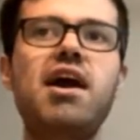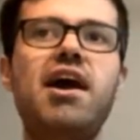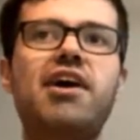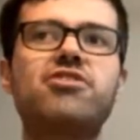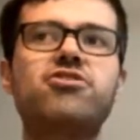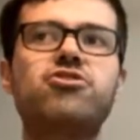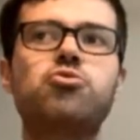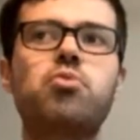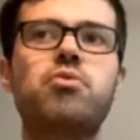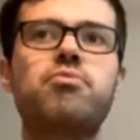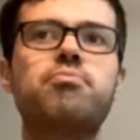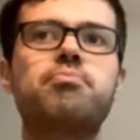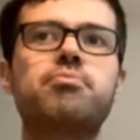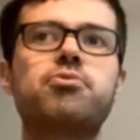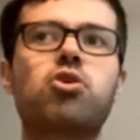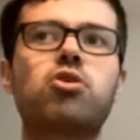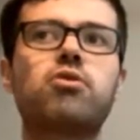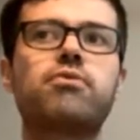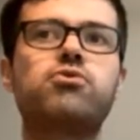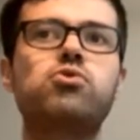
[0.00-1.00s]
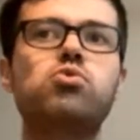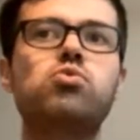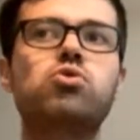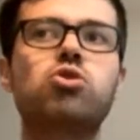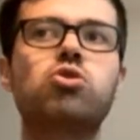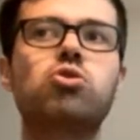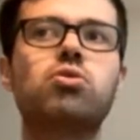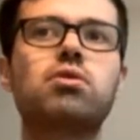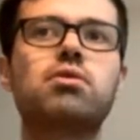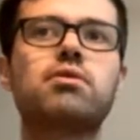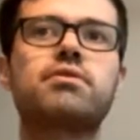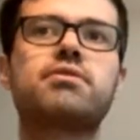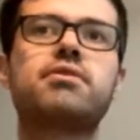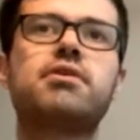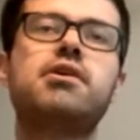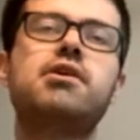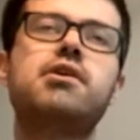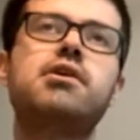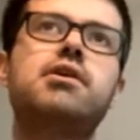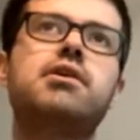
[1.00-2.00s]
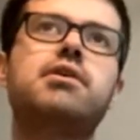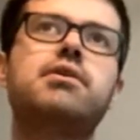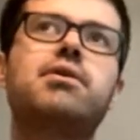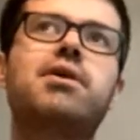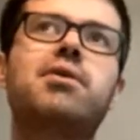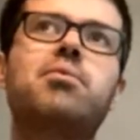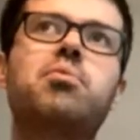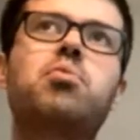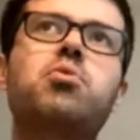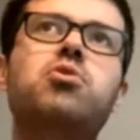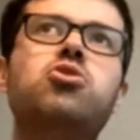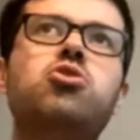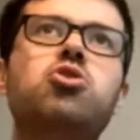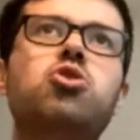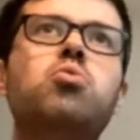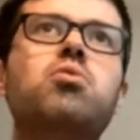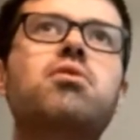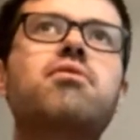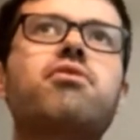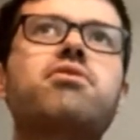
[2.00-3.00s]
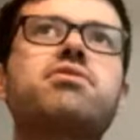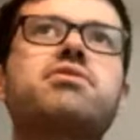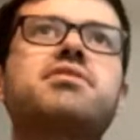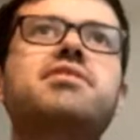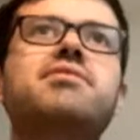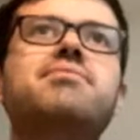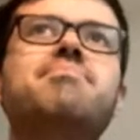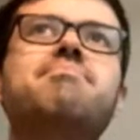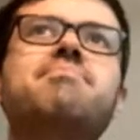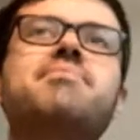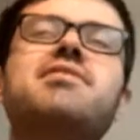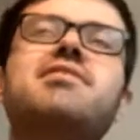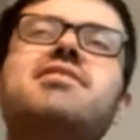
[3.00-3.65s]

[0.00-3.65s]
and we've got a few goals. We know we've obviously,